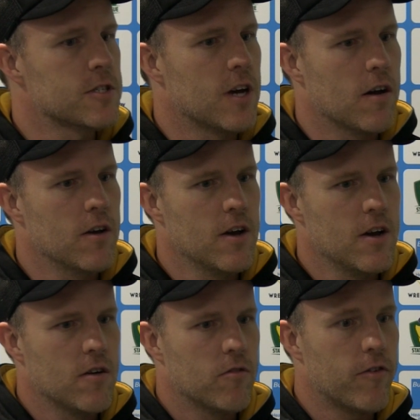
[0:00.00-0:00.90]
So
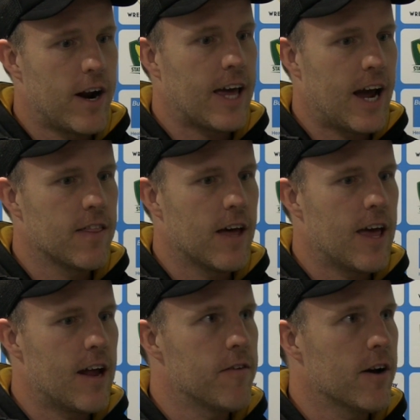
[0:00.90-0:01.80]
we've eradicated that
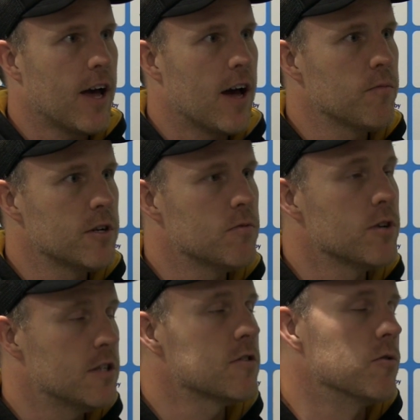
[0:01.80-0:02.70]
out of our game,
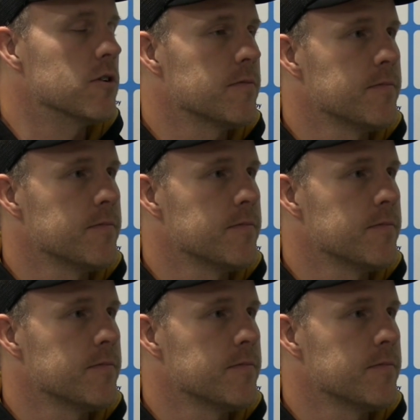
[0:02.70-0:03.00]
which is good.